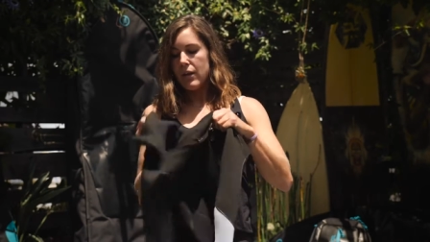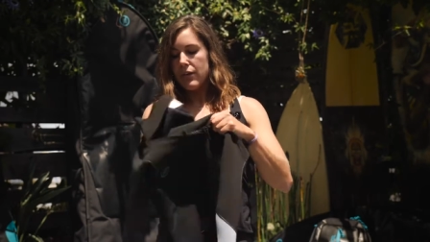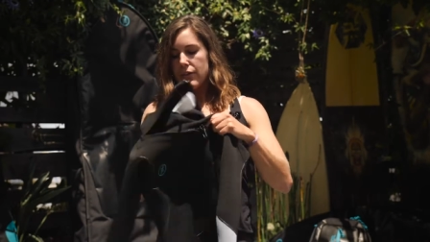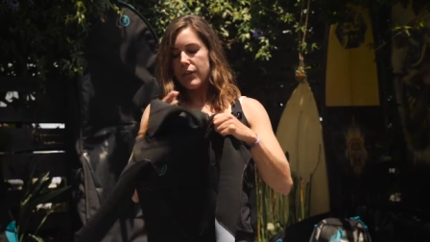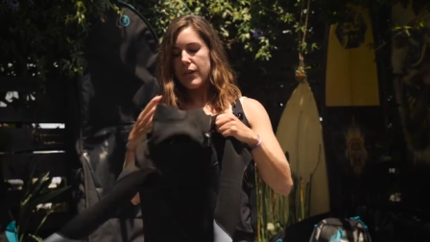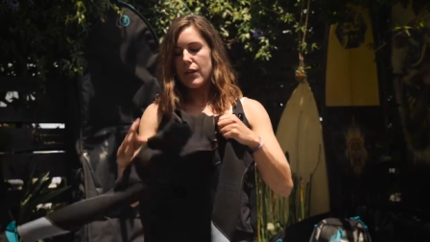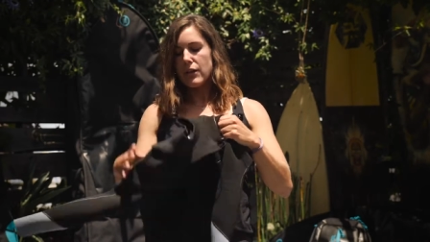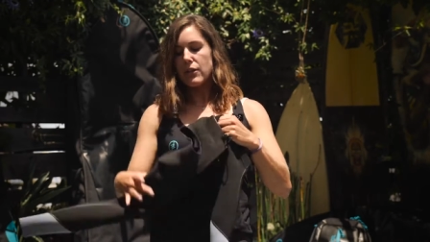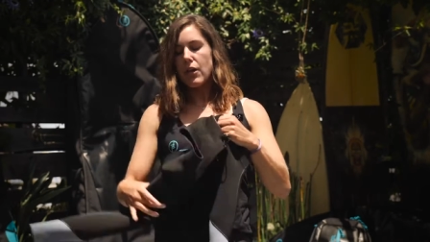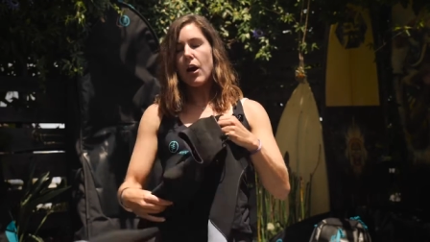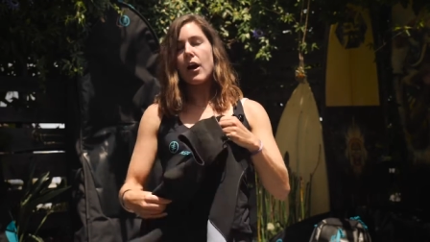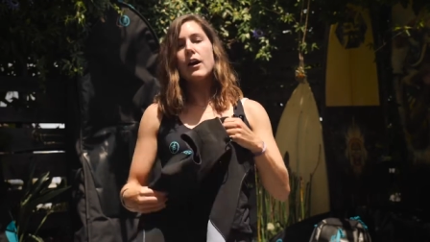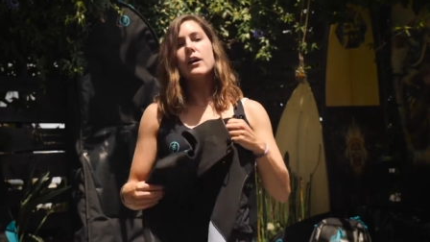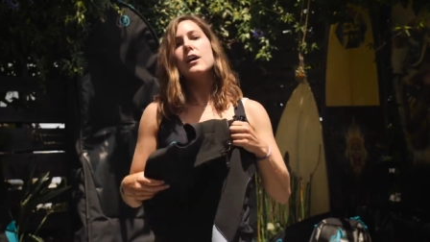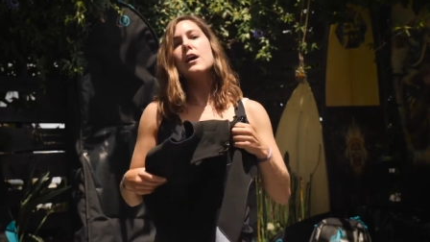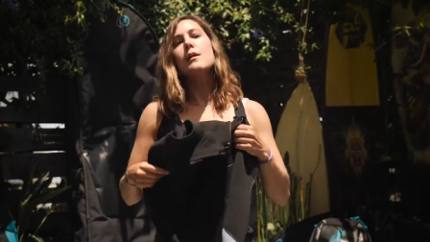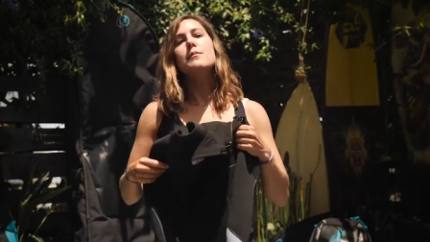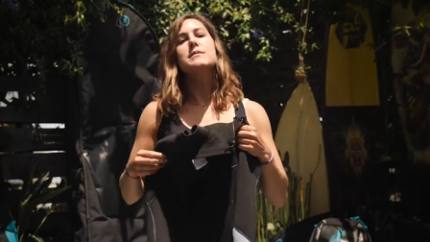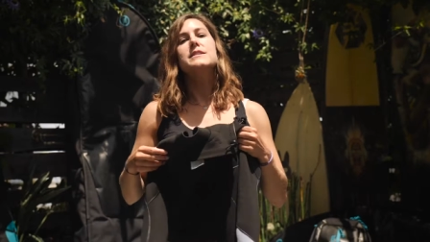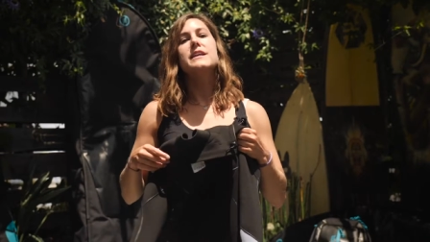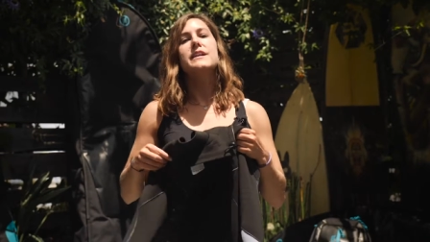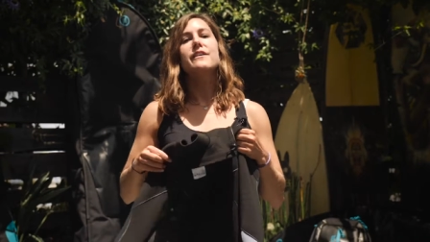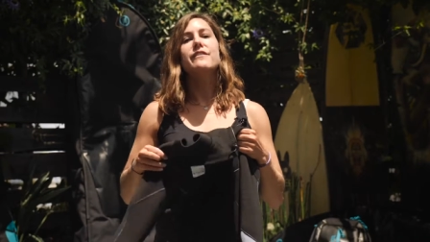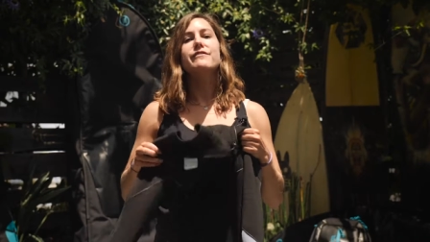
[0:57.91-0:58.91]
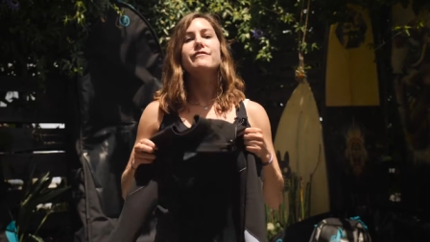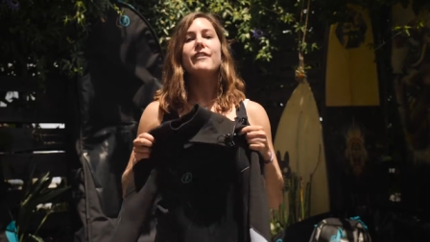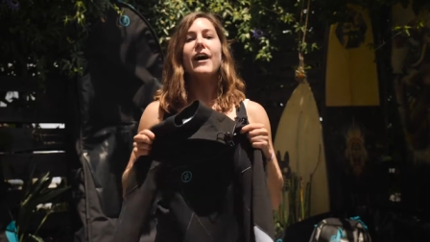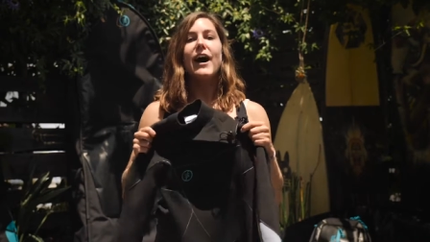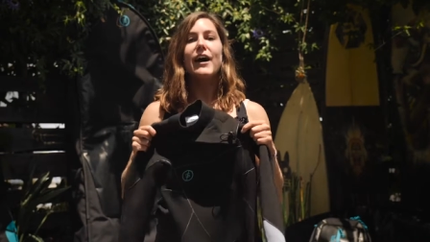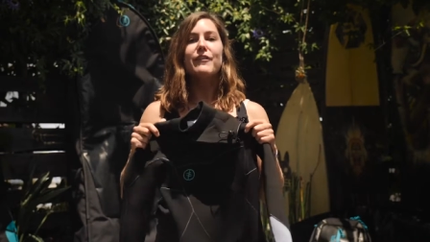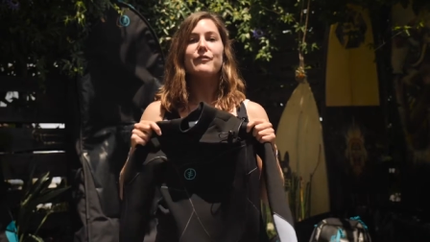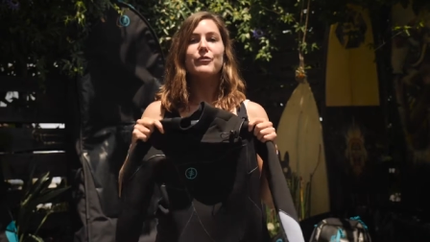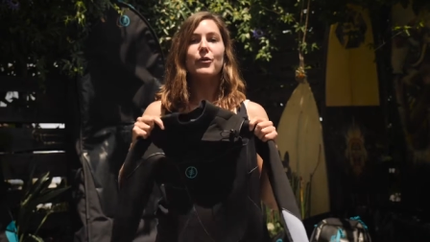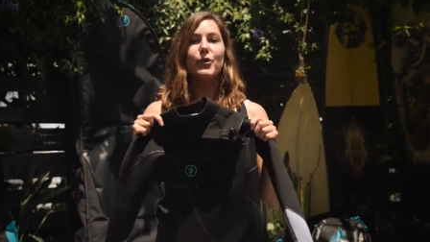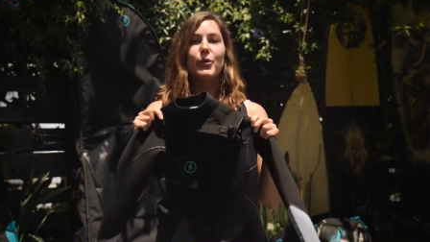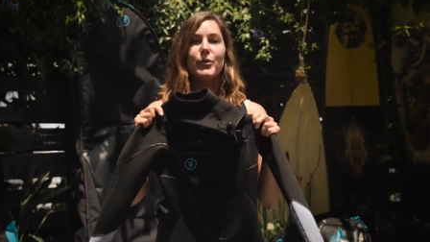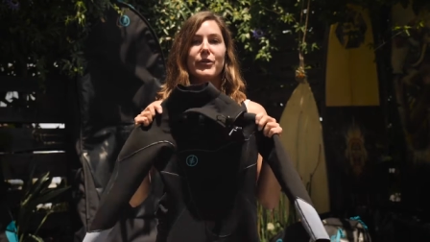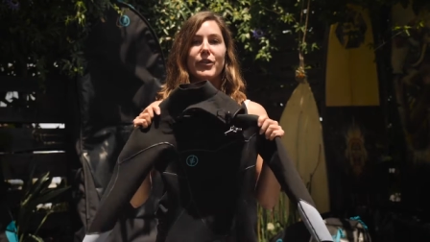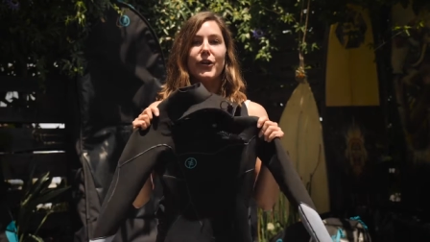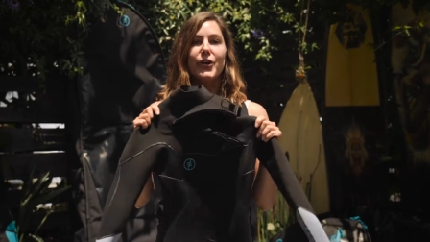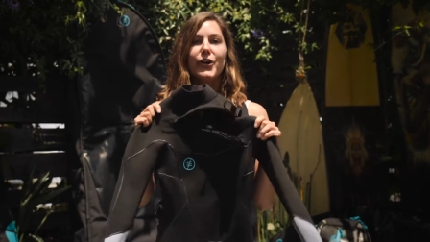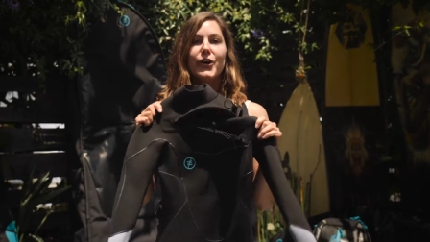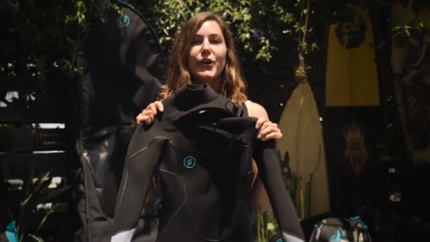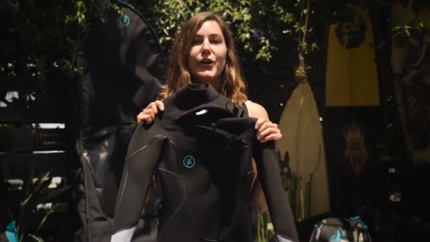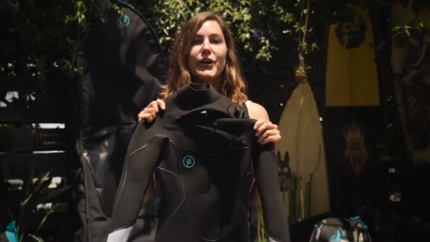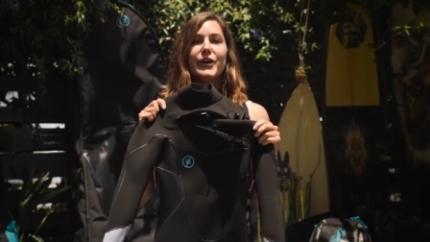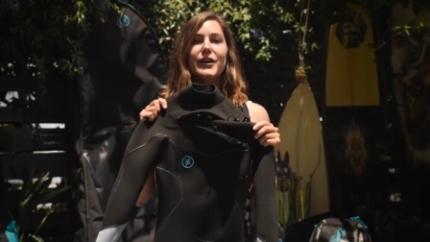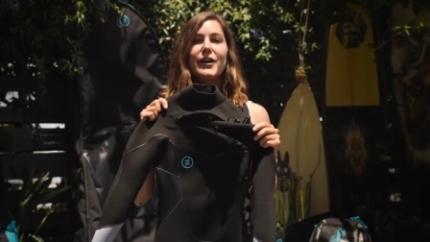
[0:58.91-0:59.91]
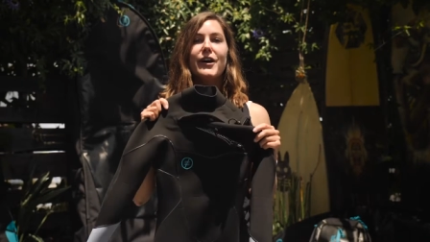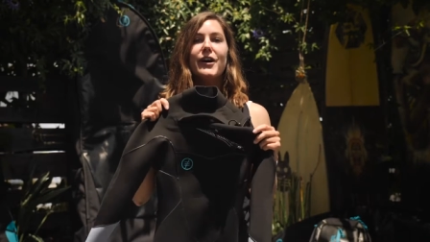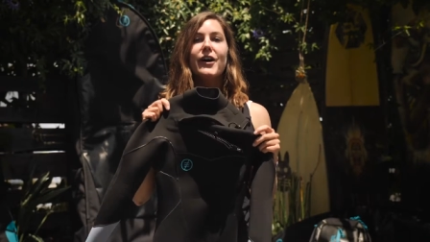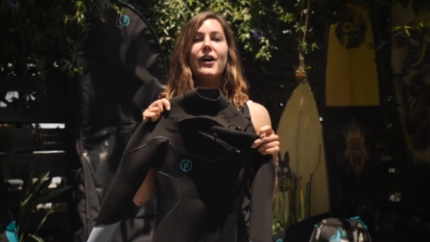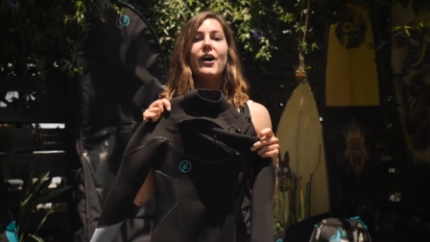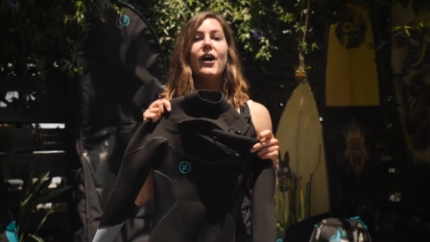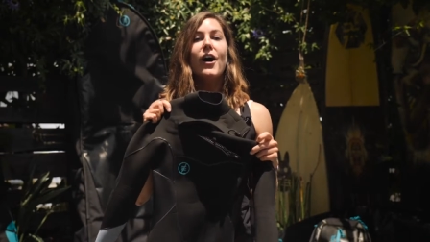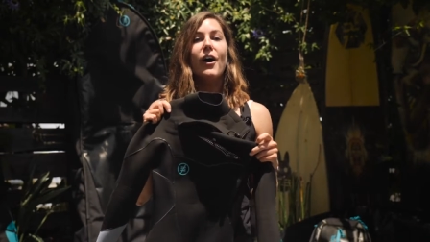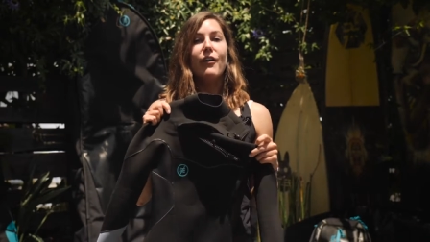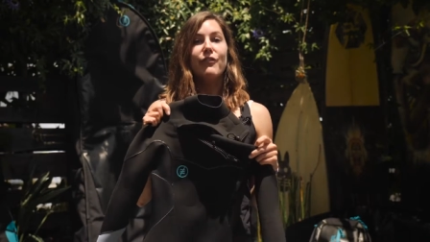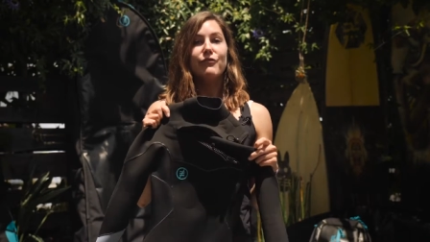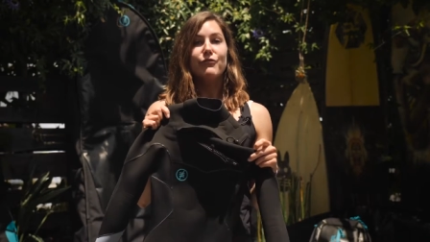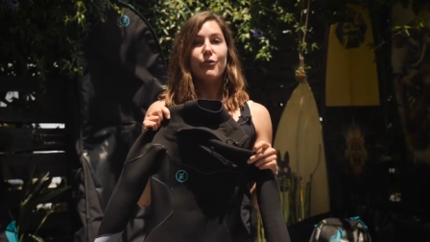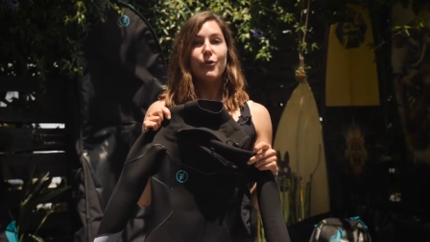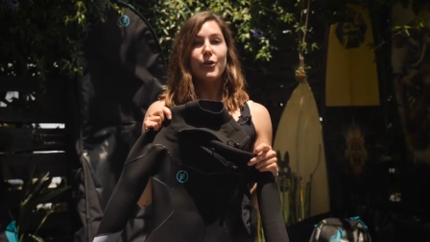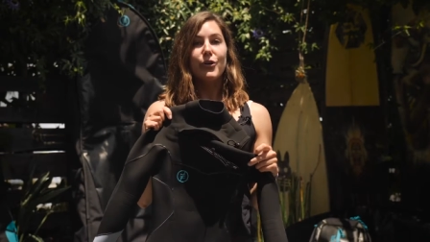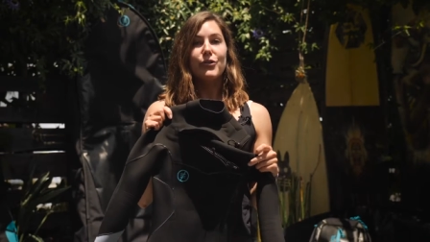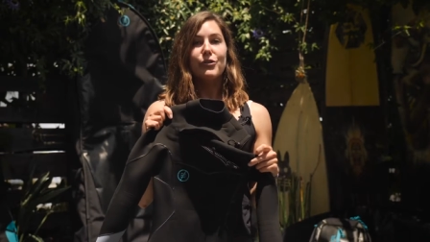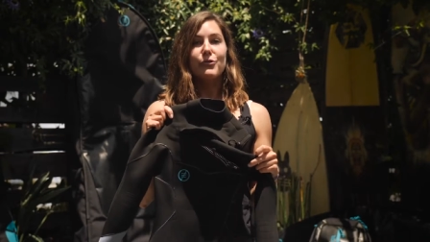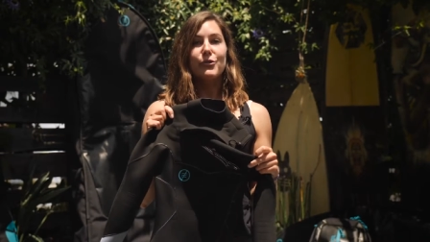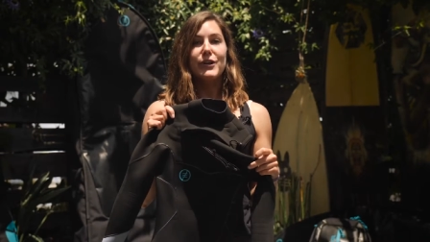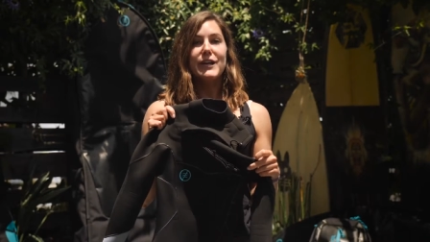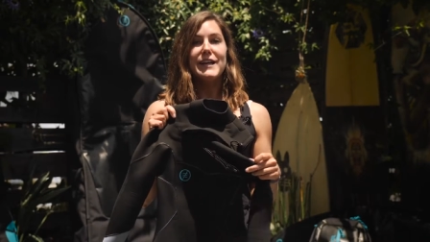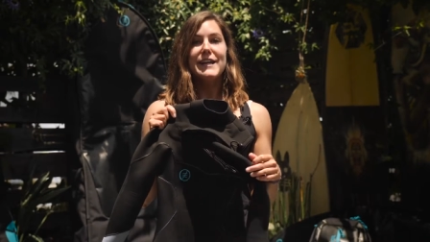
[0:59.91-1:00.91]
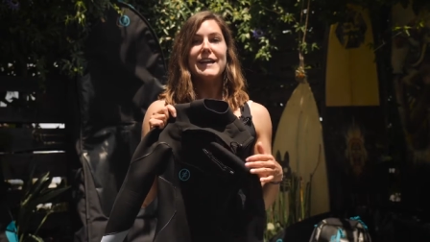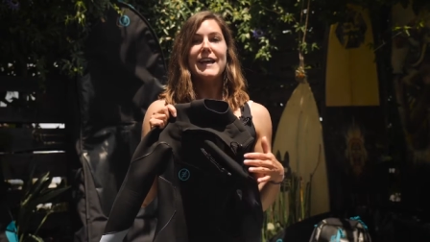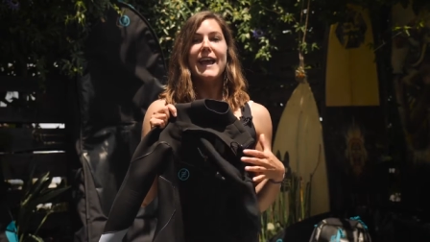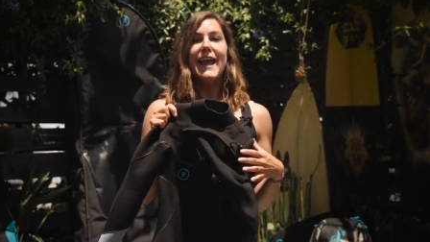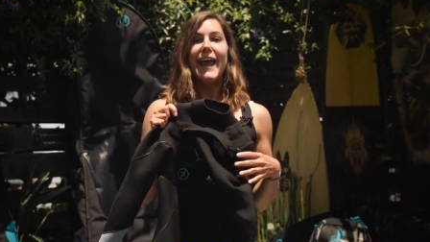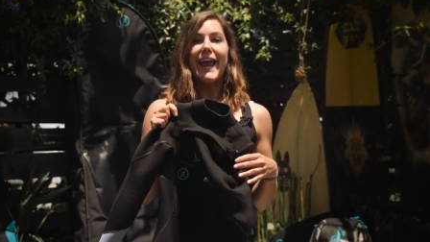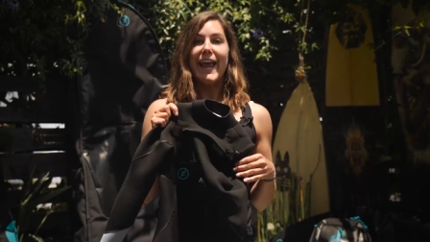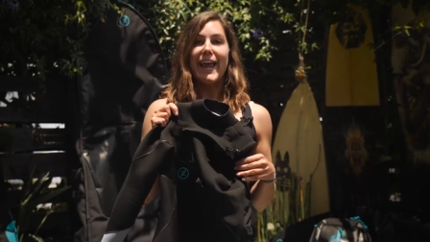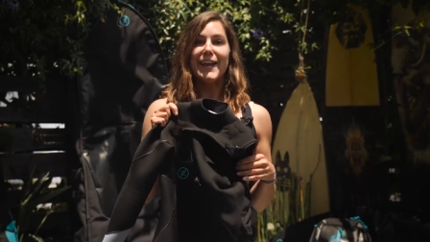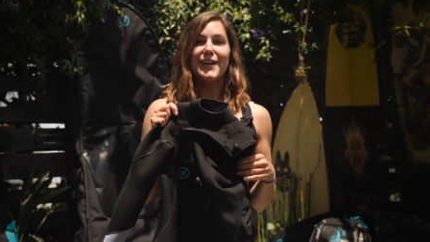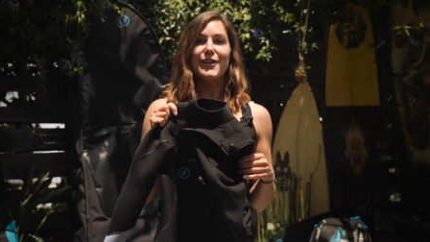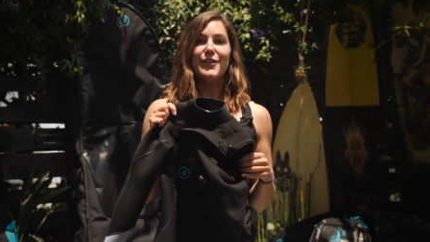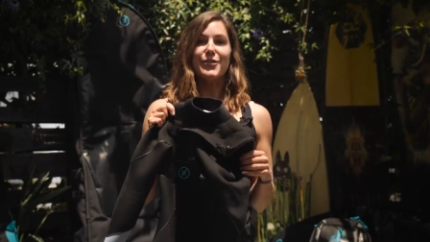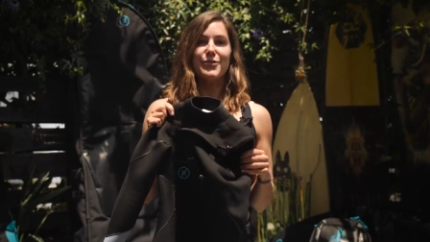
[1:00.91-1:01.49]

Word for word: The Elara comes in a 5-4 with a hood, a 4-3, and a